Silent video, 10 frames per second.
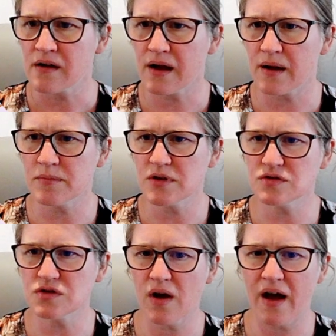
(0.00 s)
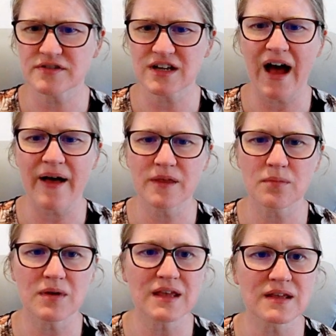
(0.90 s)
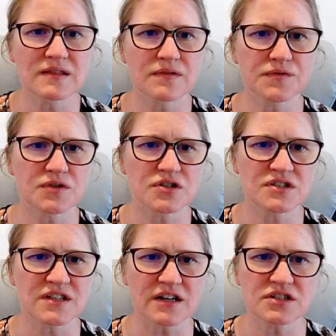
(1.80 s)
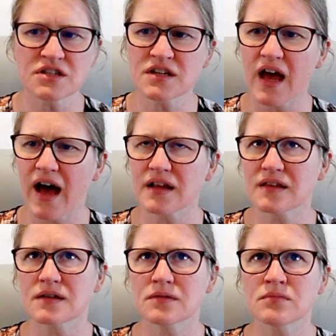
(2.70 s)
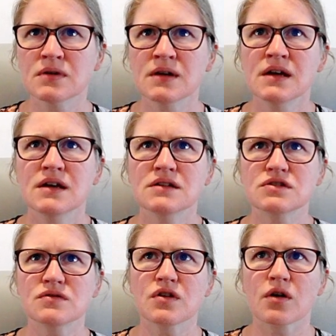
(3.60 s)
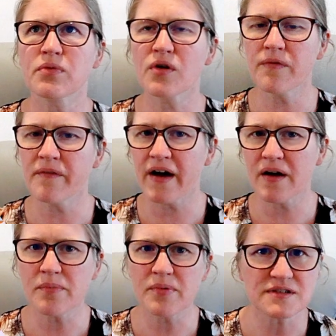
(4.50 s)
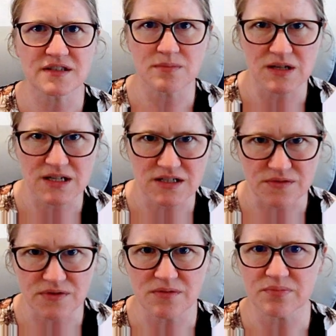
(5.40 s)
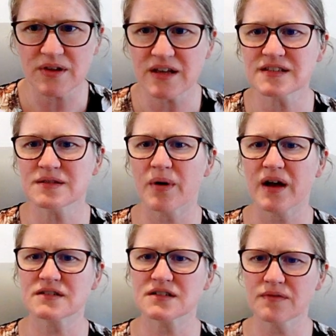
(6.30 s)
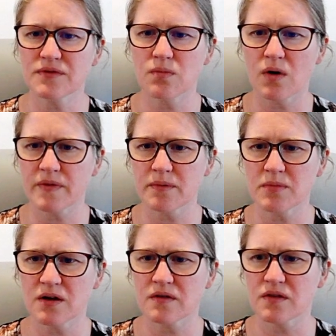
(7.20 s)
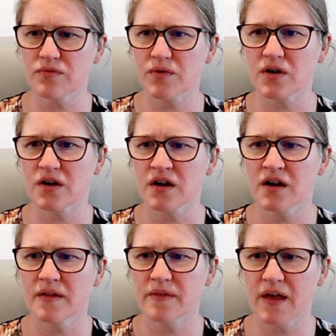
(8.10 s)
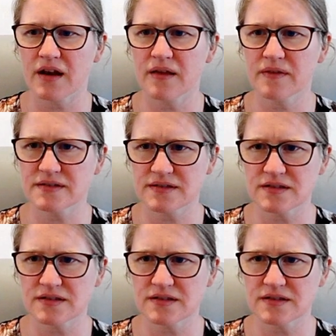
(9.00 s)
You do have to add them in the footer section. Adding them to your profile puts them in a different place, but if you want them here in the footer, then this